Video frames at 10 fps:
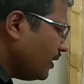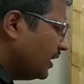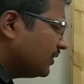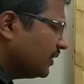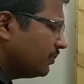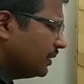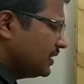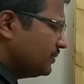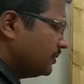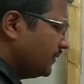And that's why
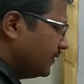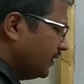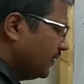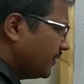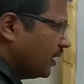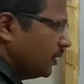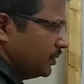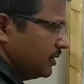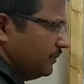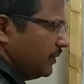H plus is
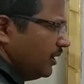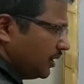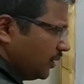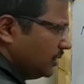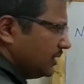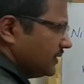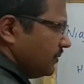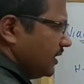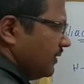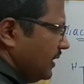out. Now let us
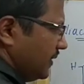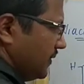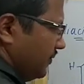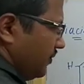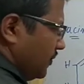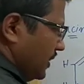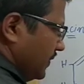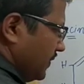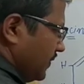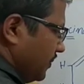fill the valency. 4
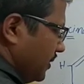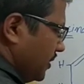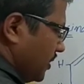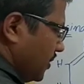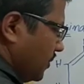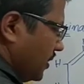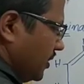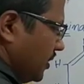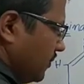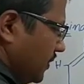valency is filled. Now
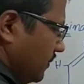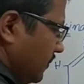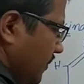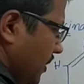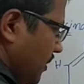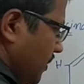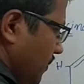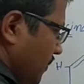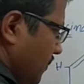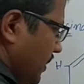here 1
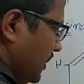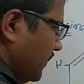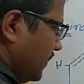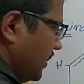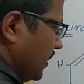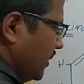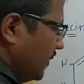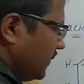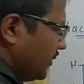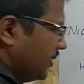valency
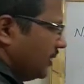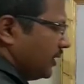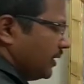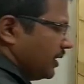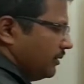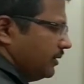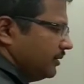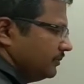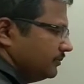is required.